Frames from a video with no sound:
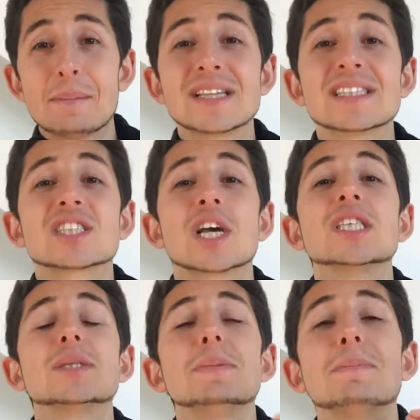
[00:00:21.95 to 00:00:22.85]
because it's
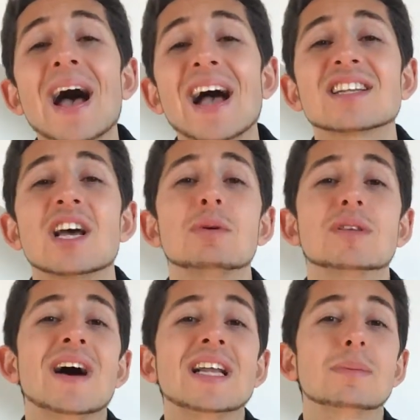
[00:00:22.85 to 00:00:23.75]
going to be packed
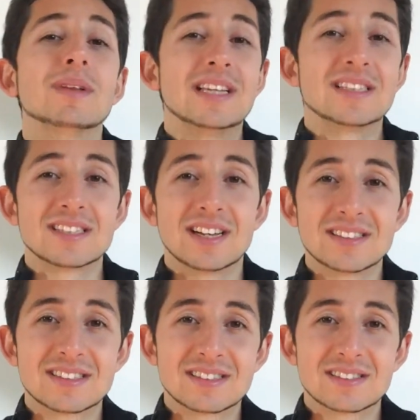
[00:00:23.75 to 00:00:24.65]
with valuable
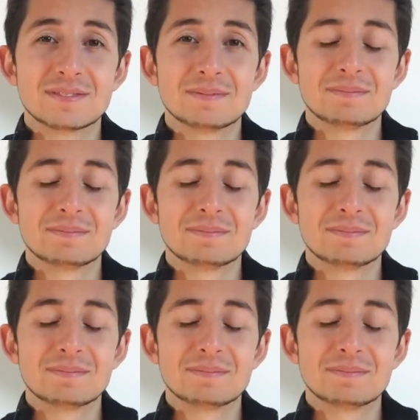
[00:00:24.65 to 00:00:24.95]
insights.